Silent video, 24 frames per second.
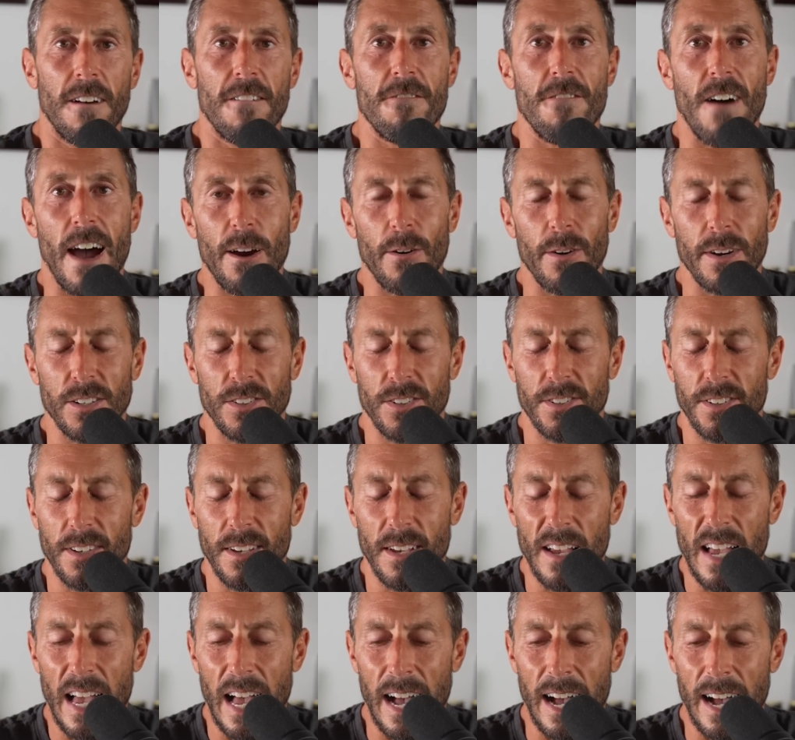virus?
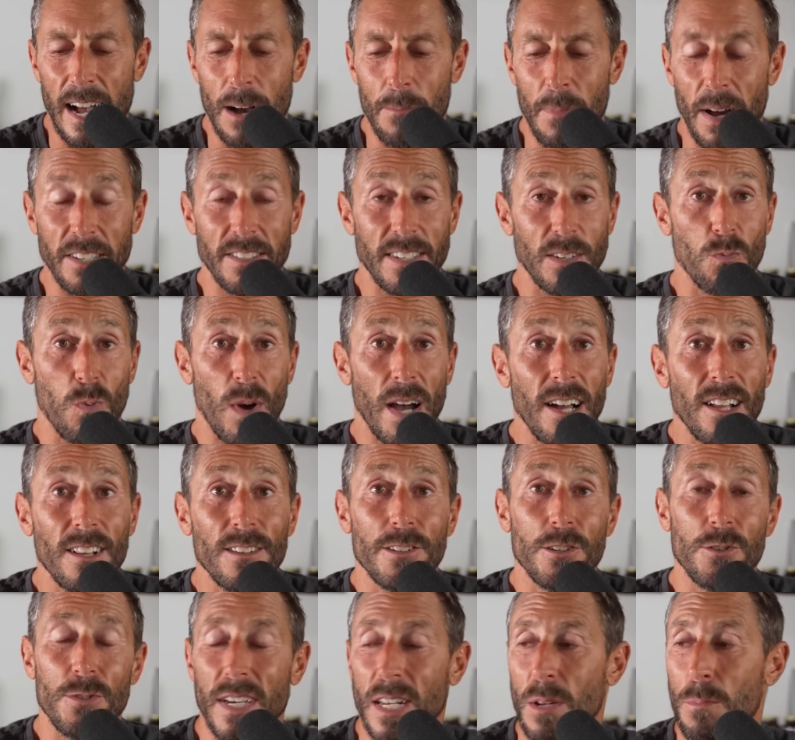Um, I said, well,
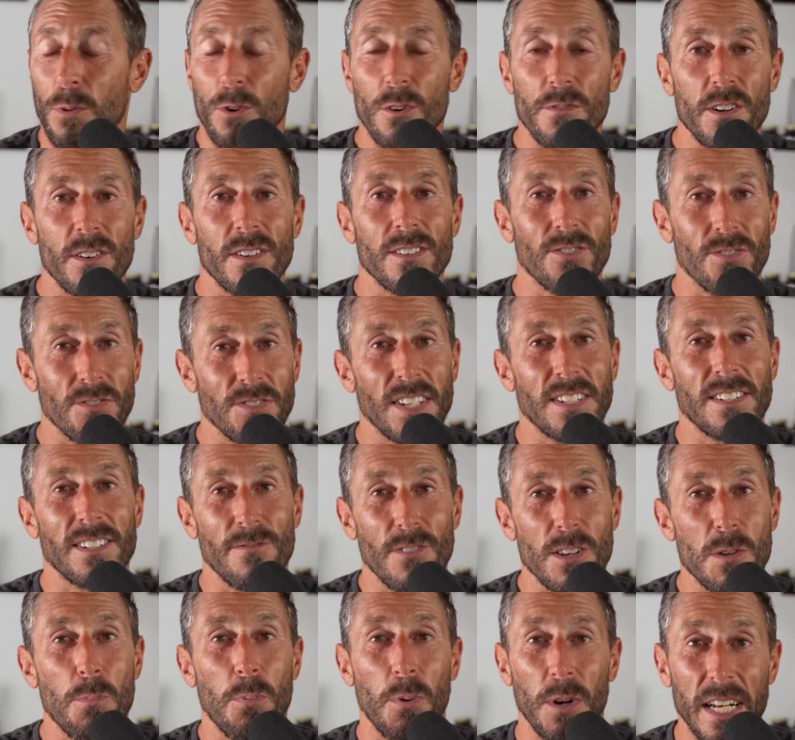you can improve your insulin
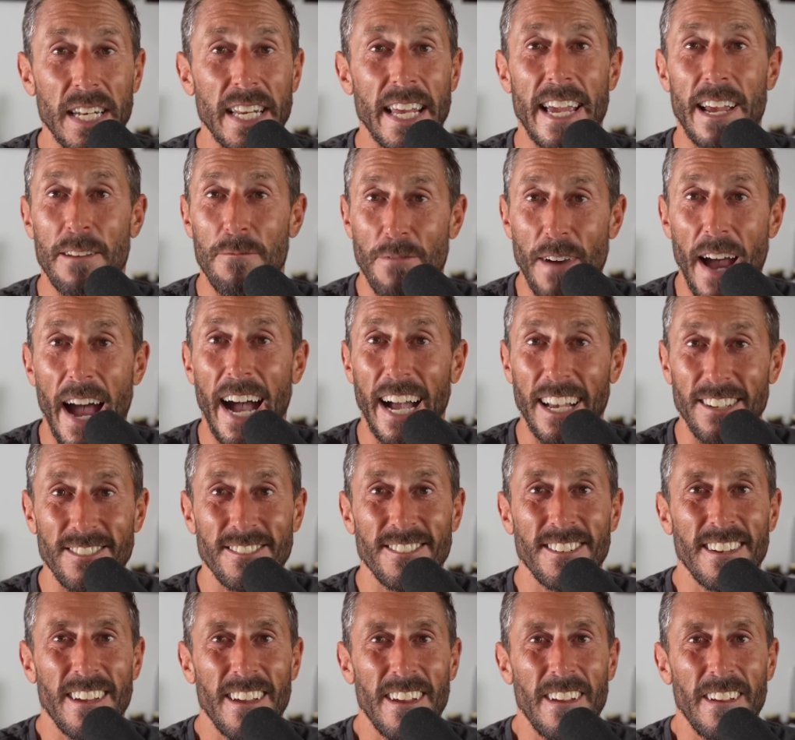sensitivity pretty damn
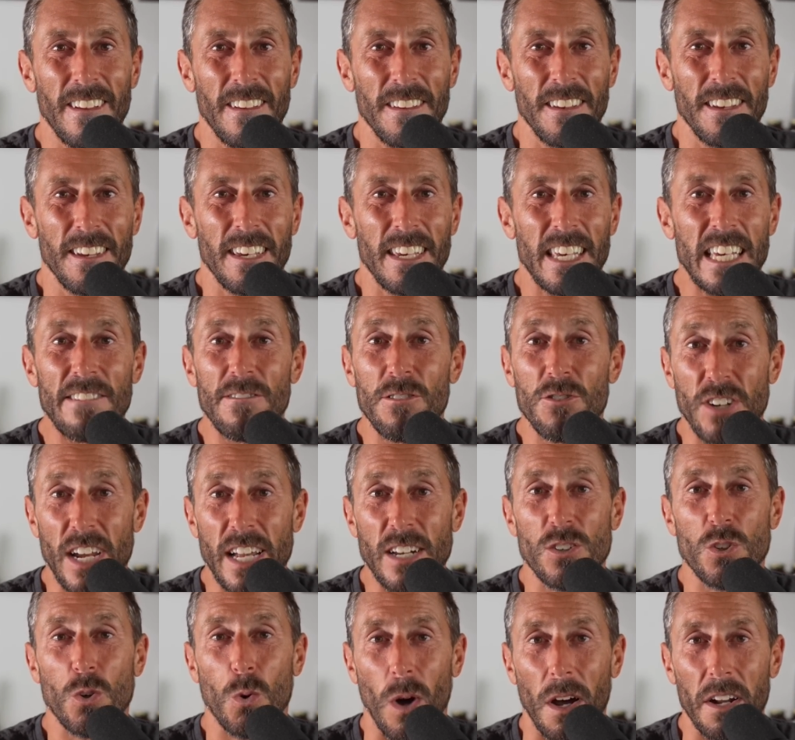fast if you
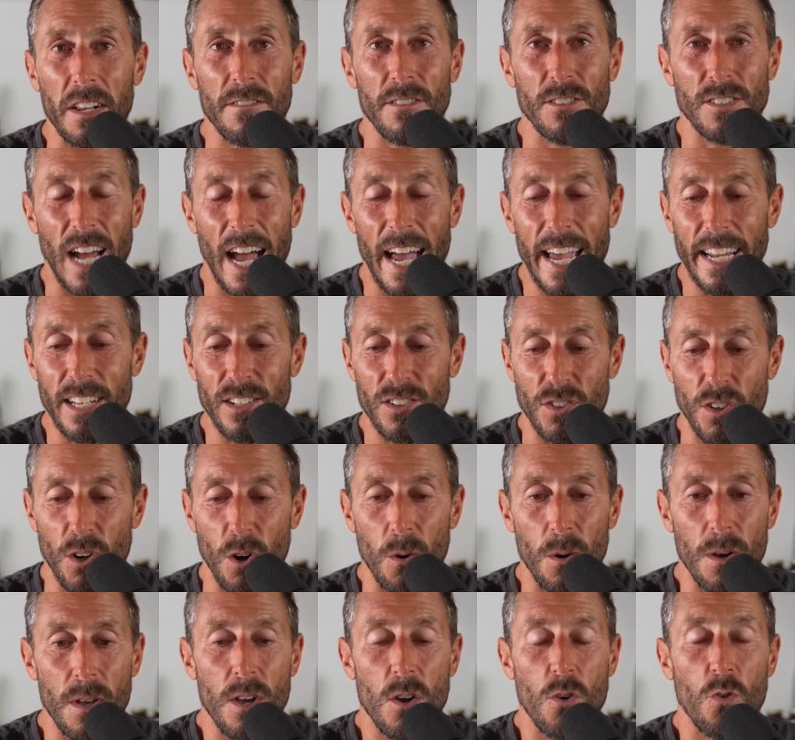change the quality of your diet.
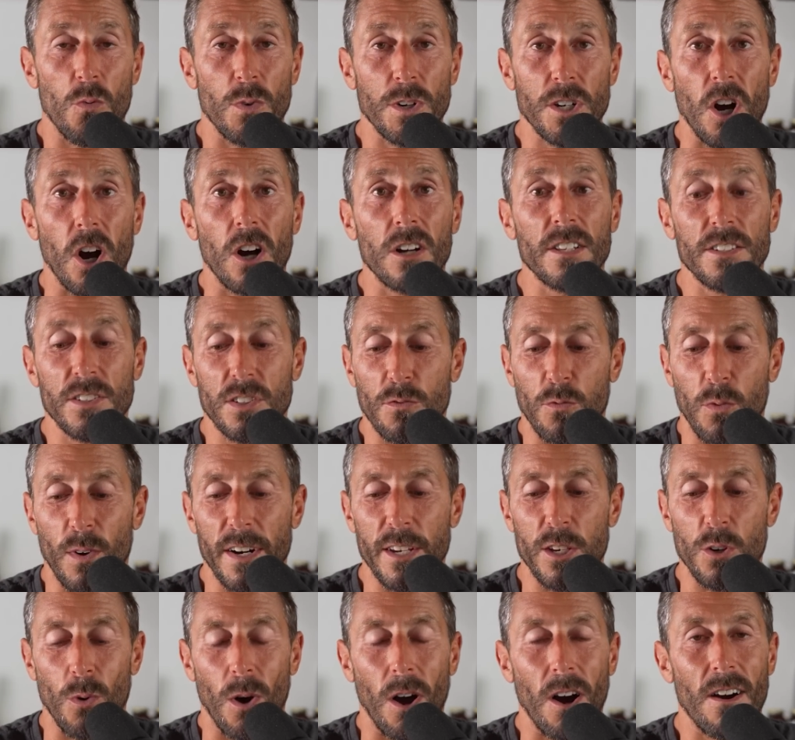So, regardless of where
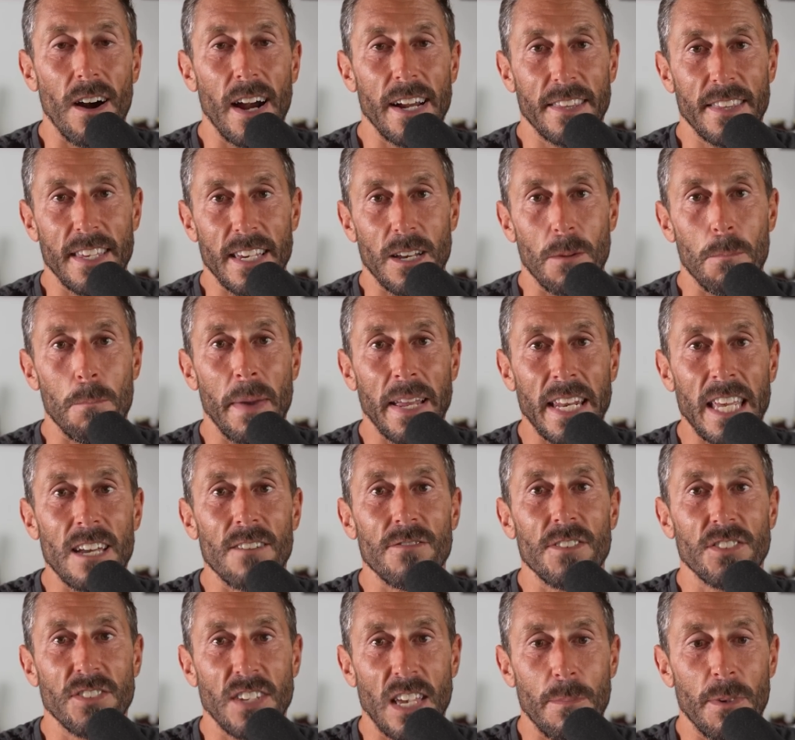you are, I think many of
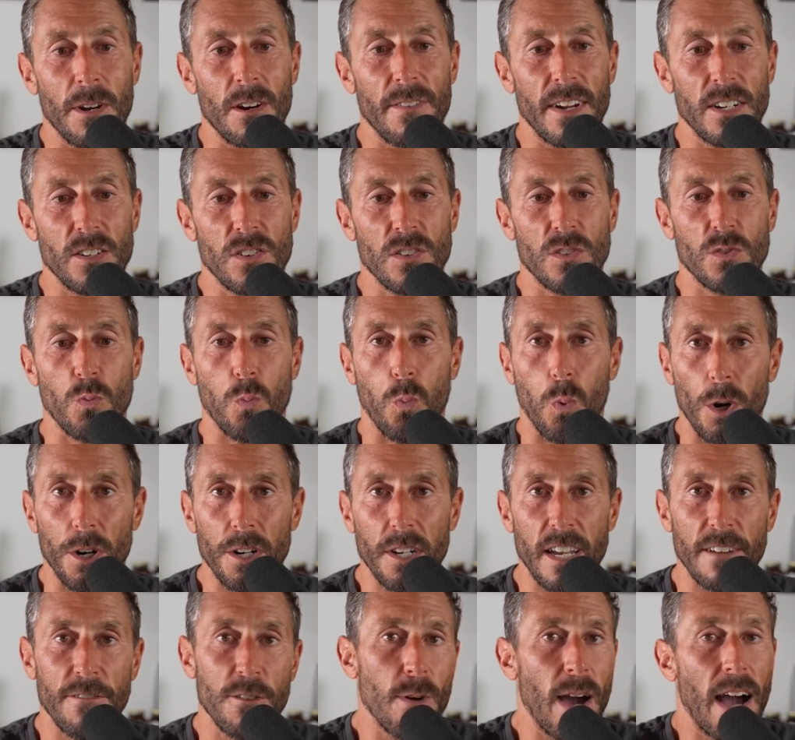the same interventions
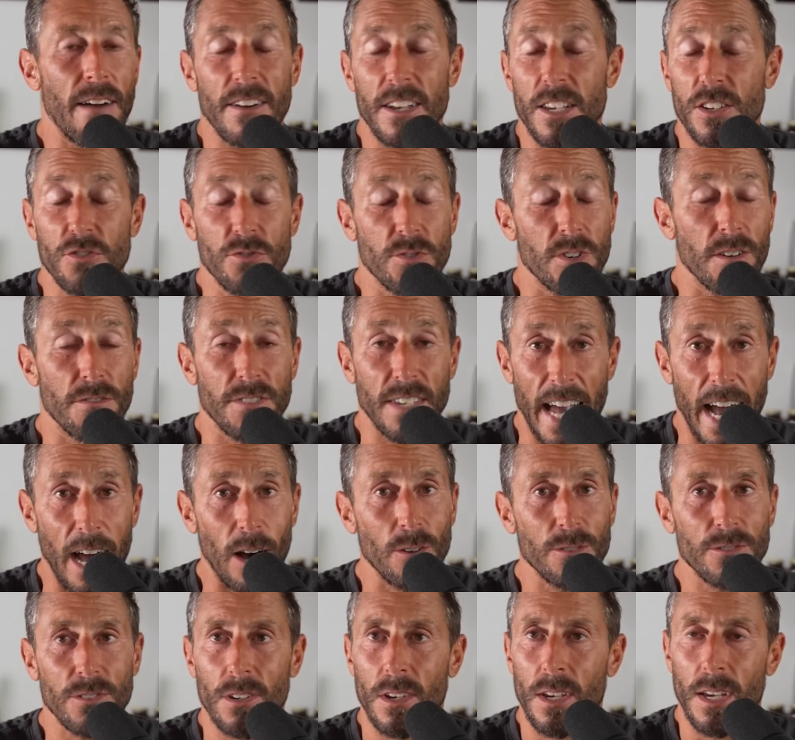work. If you have a history of
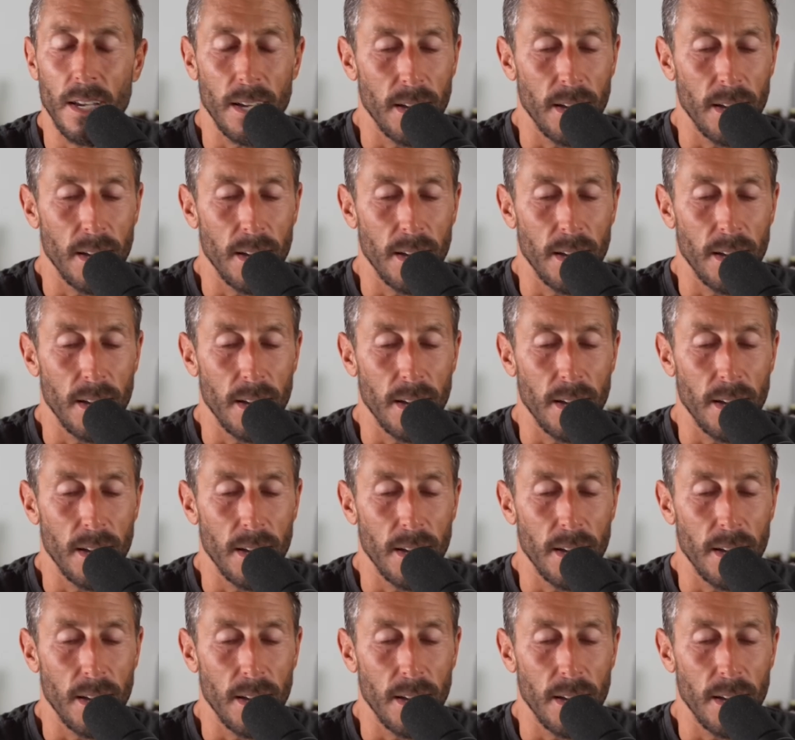gout,